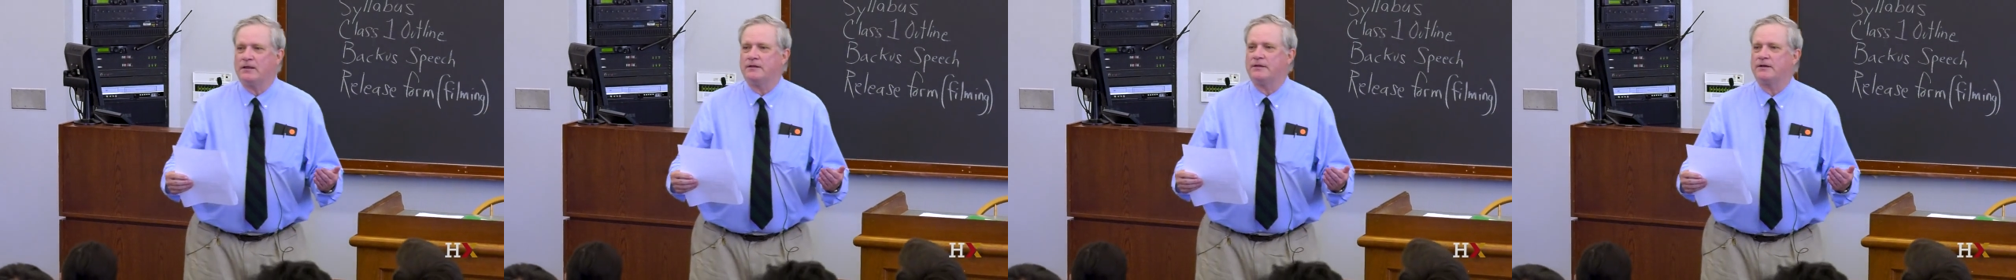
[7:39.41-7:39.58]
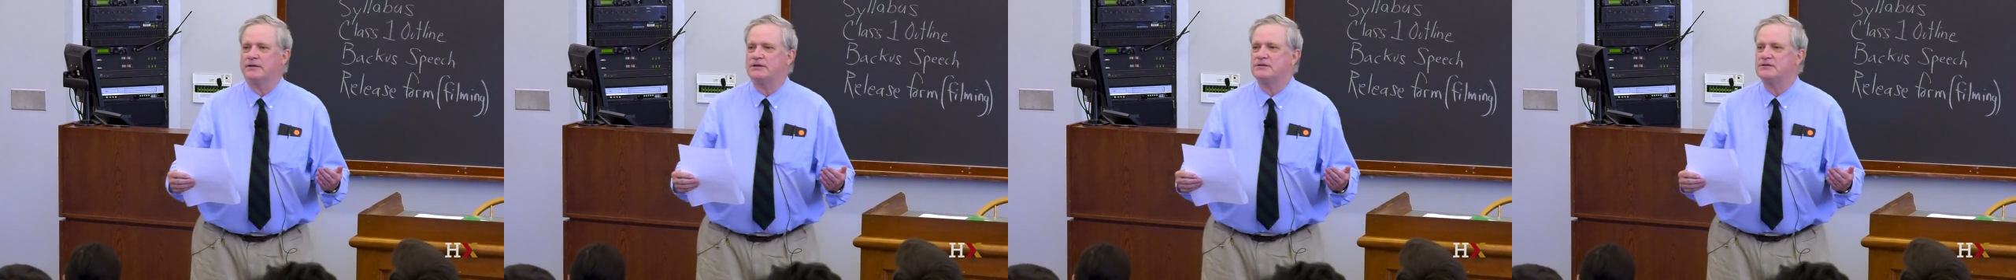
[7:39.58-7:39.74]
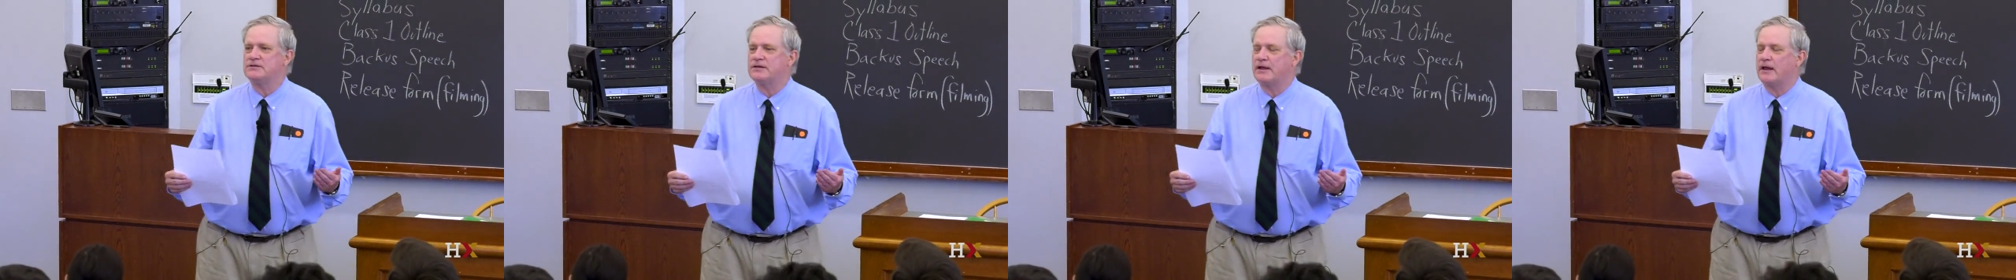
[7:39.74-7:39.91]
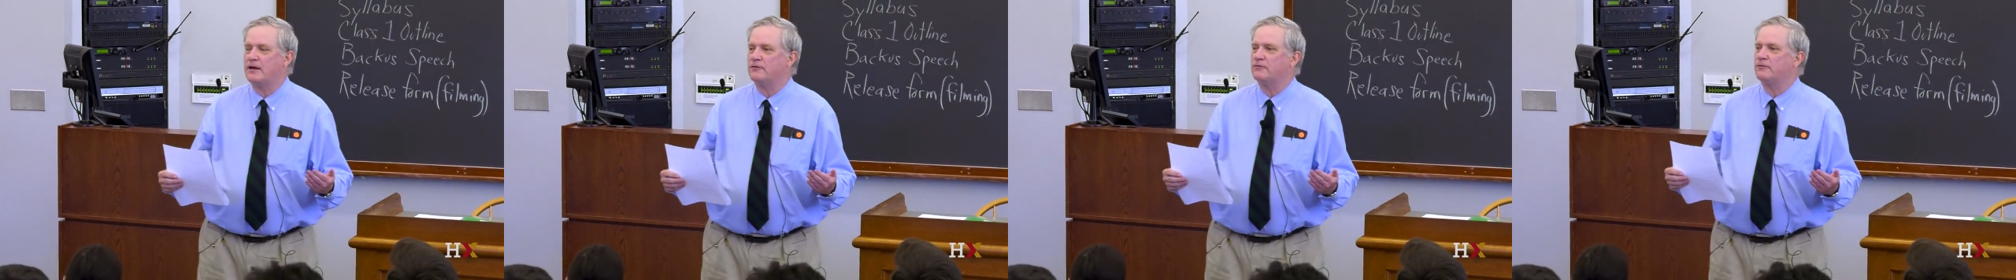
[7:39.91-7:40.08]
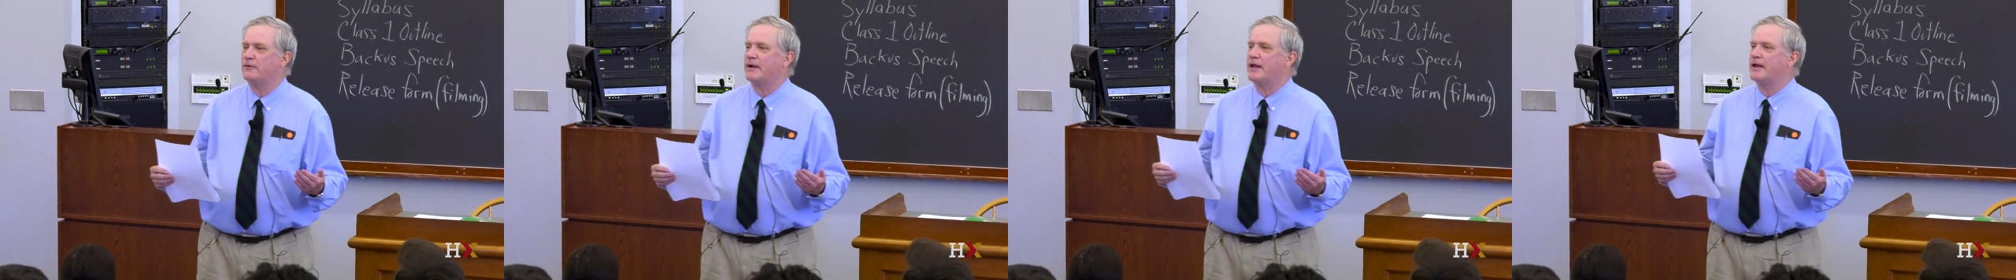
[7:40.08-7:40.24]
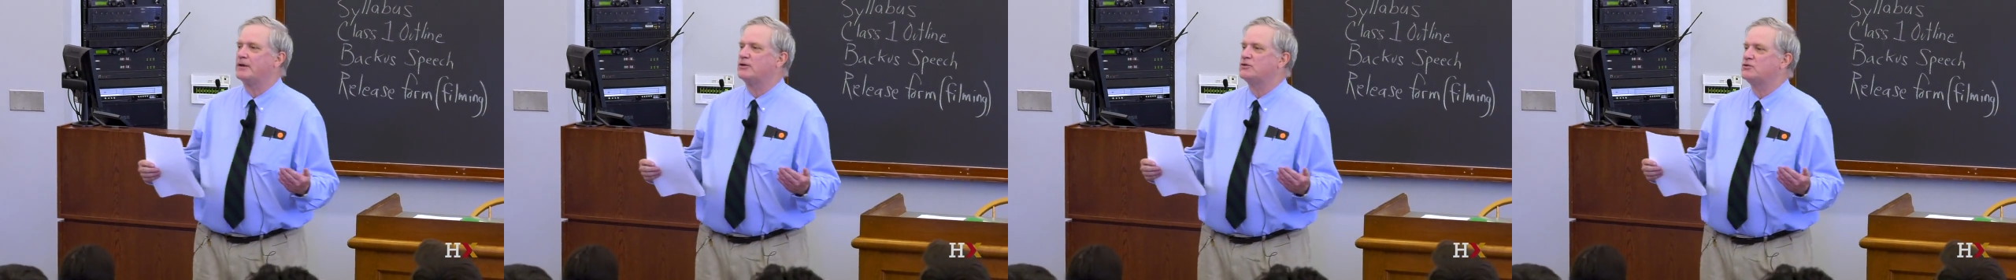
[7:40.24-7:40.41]
the Gazette
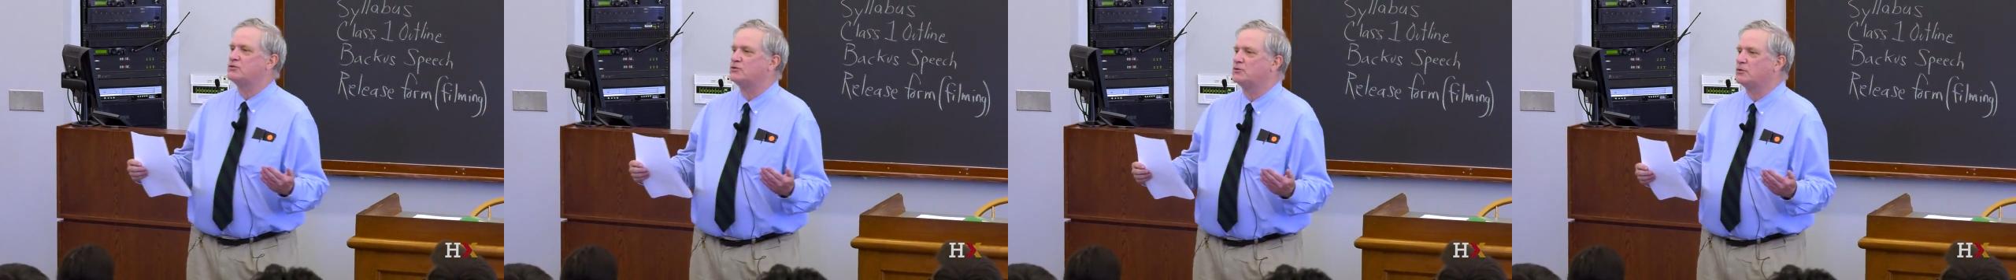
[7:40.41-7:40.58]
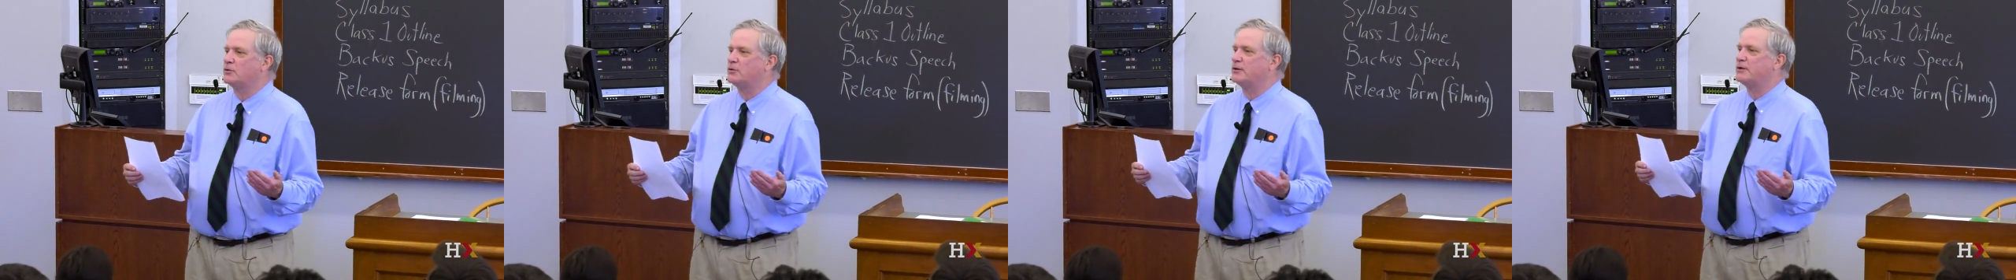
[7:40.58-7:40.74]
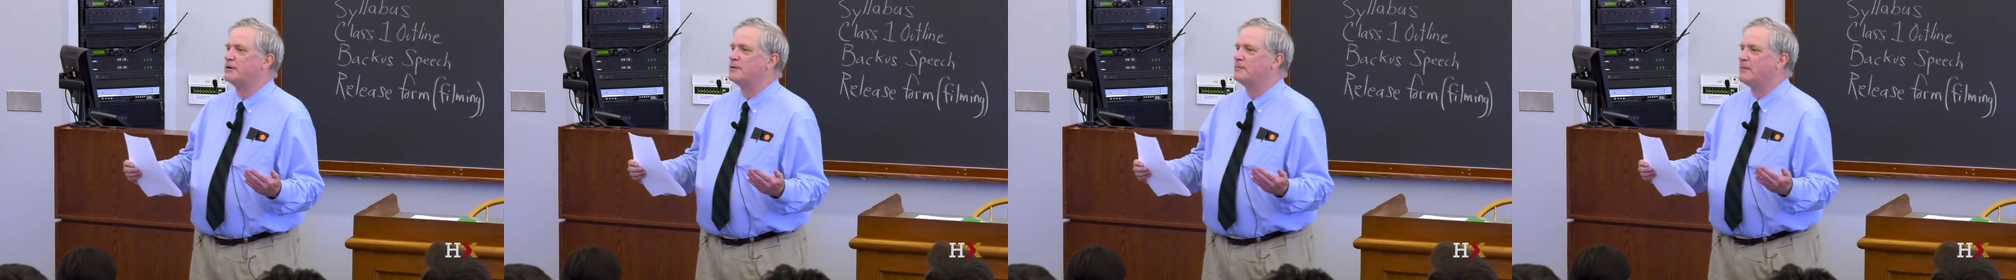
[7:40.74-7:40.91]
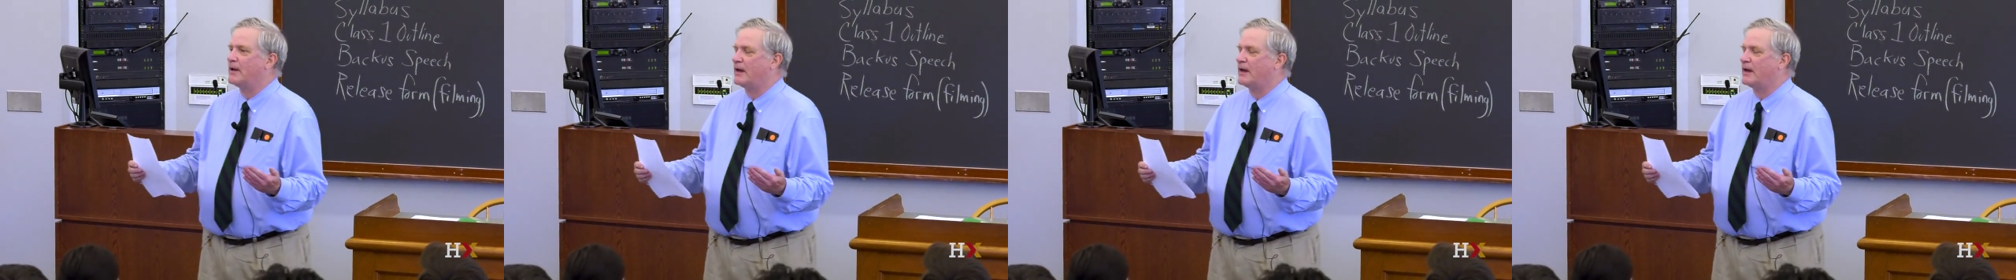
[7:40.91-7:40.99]
ran a story